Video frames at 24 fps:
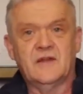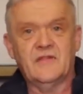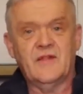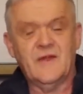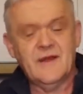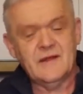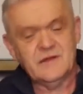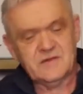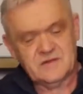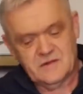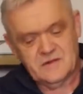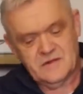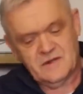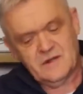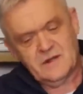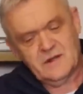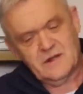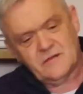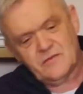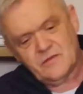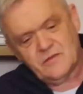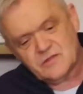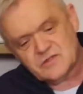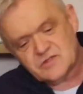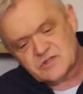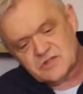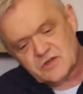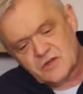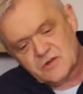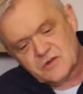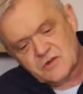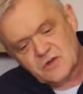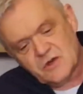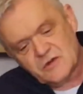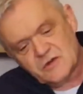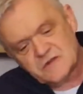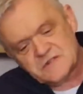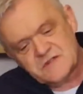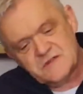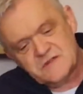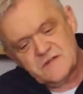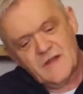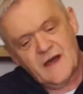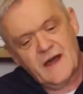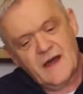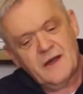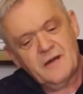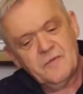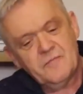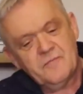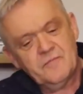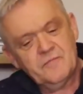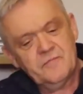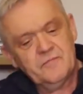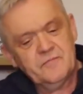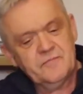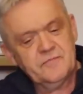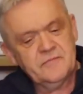Like that, and the sun goes in there.